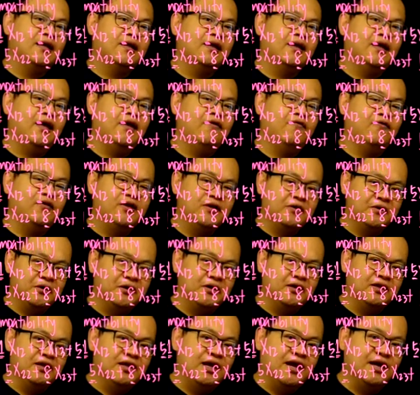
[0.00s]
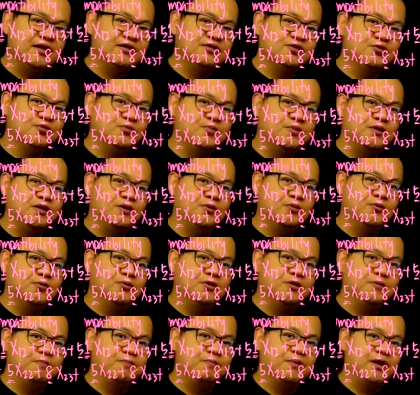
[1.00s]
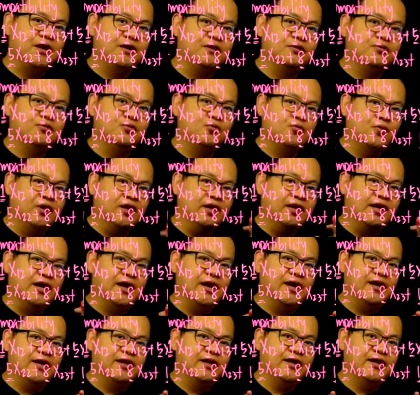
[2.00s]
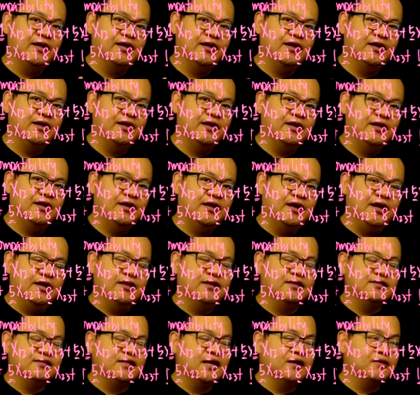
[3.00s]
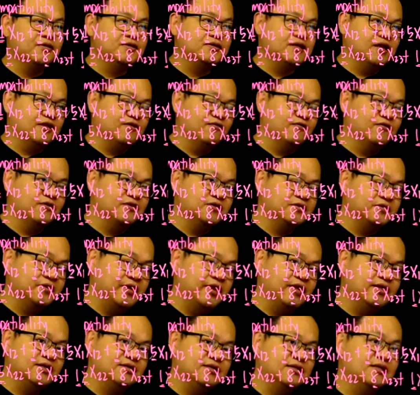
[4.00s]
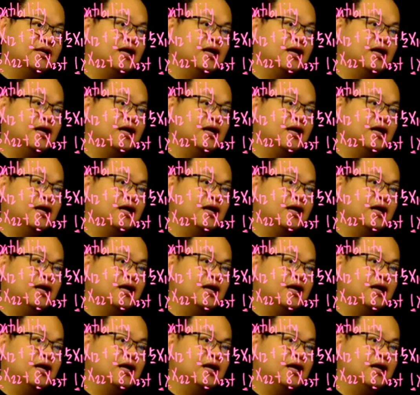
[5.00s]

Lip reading: every girl has to be only paired to one guy. And the second set of constraints